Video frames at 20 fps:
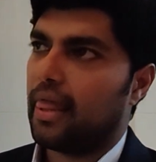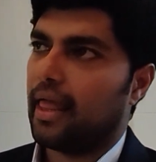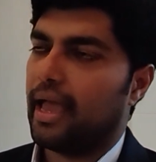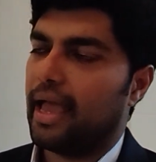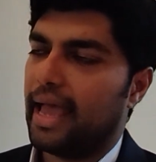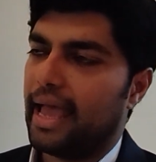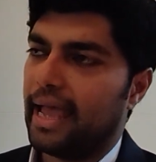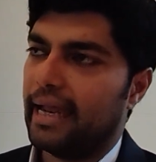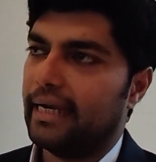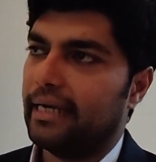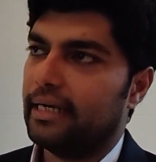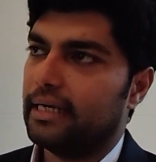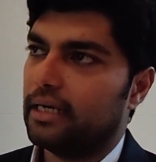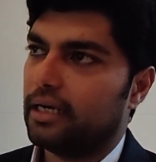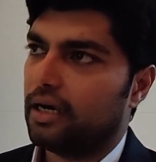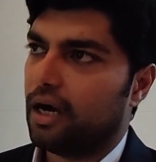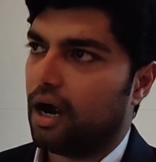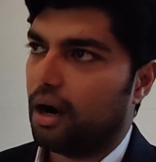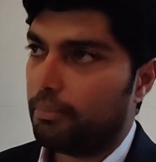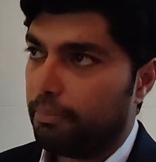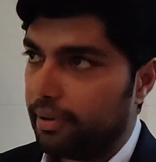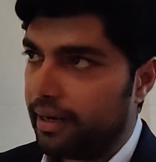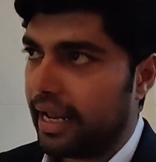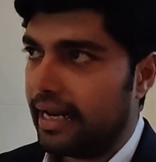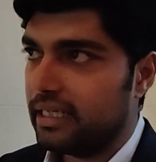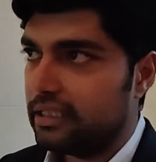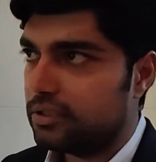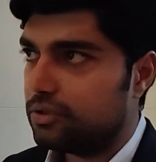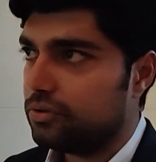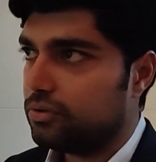And our
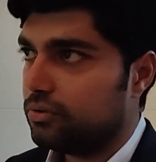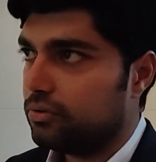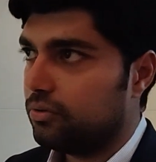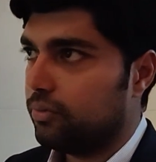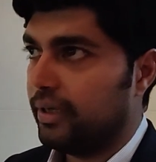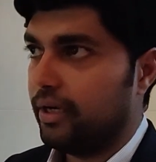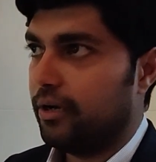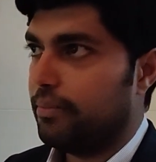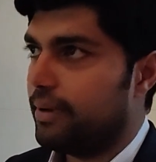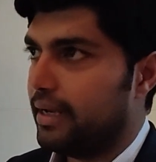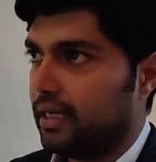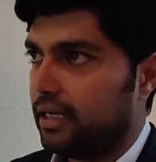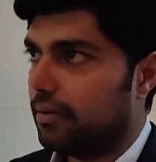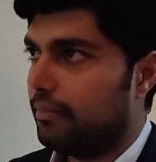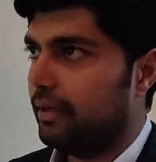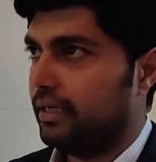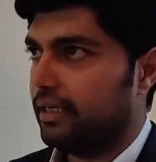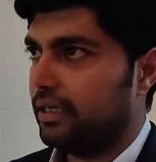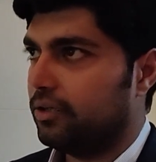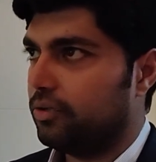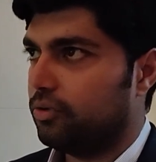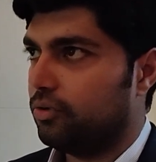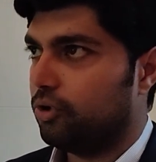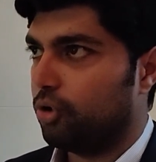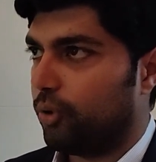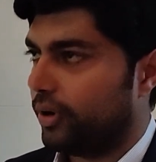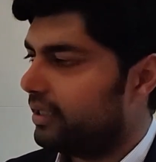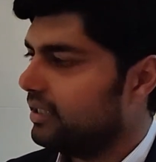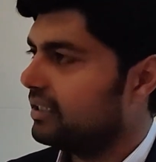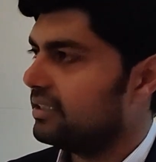plan is we remain committed to
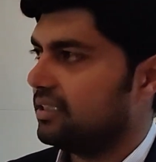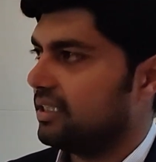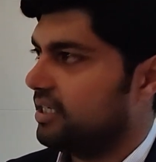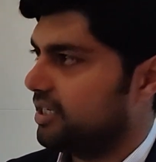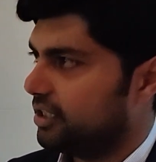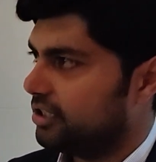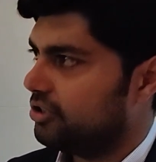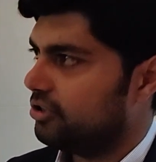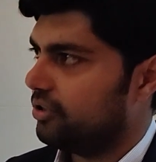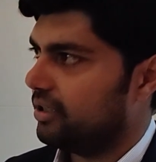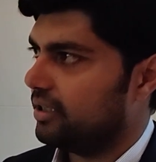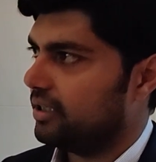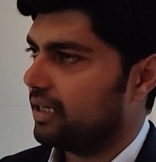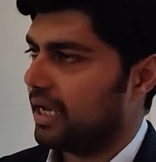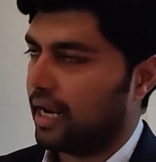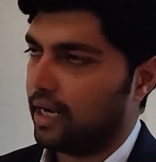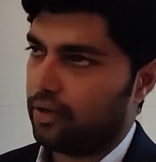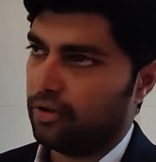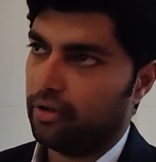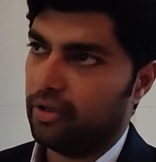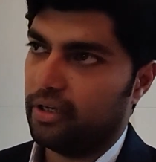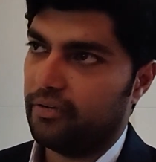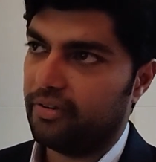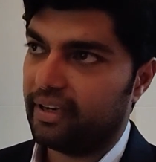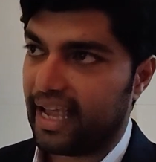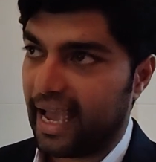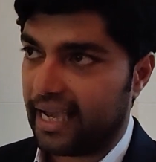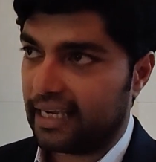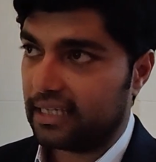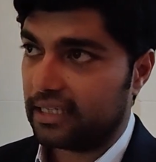growing this industry and to
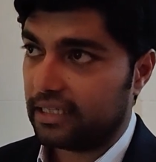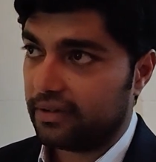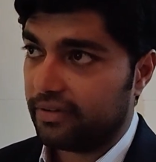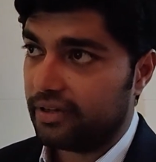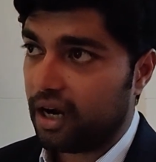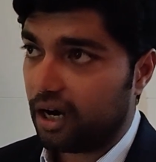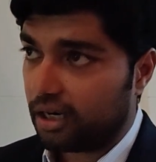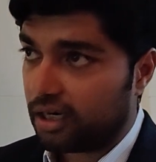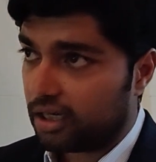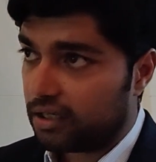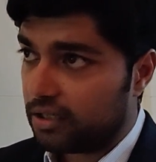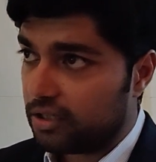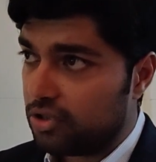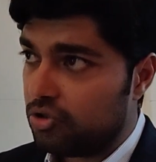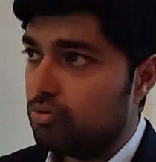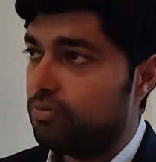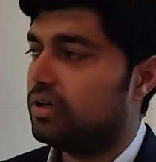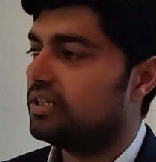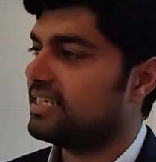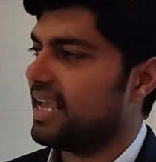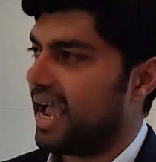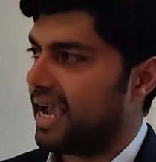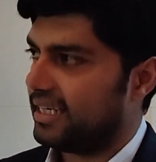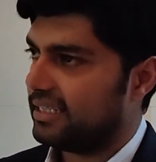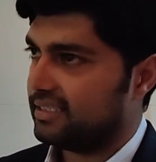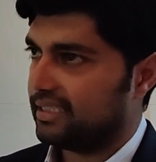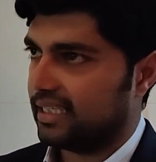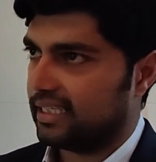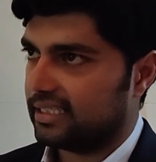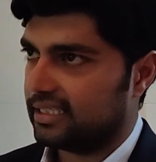giving our consumers
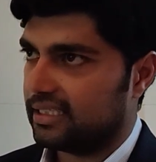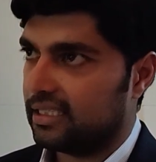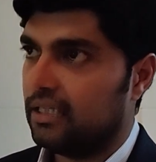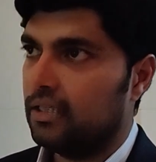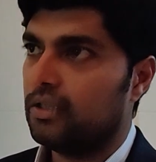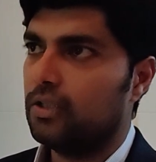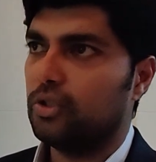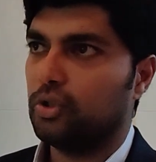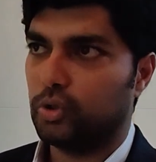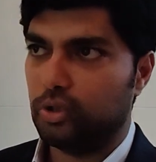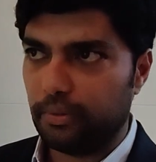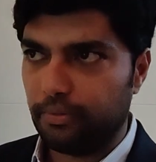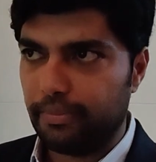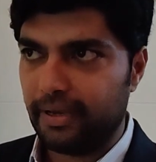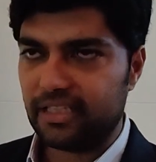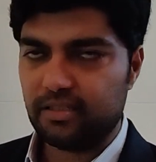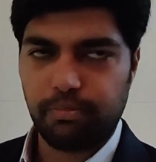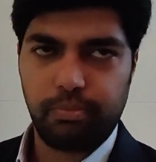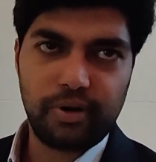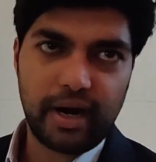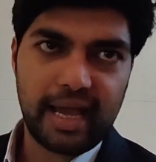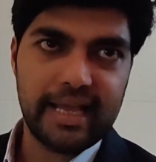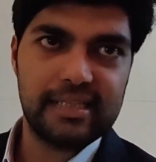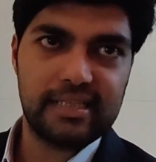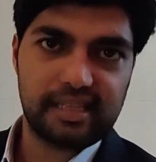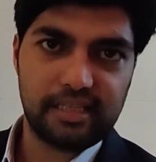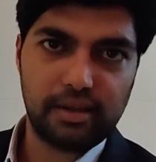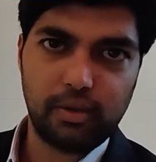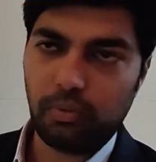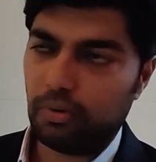access to the best
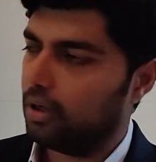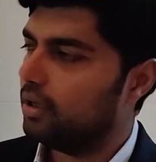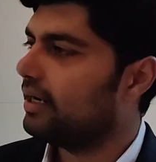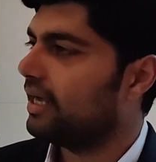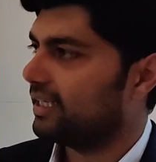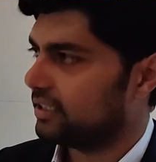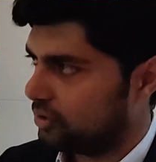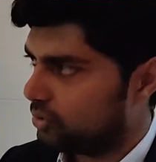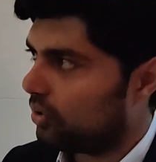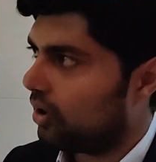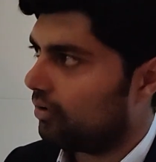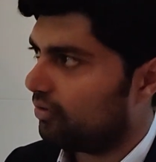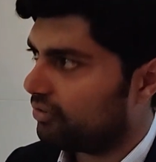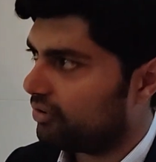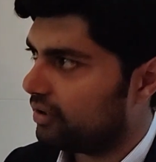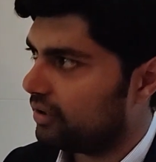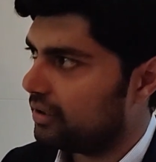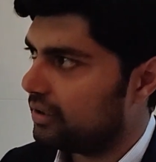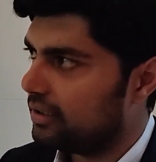brands that the world has to offer.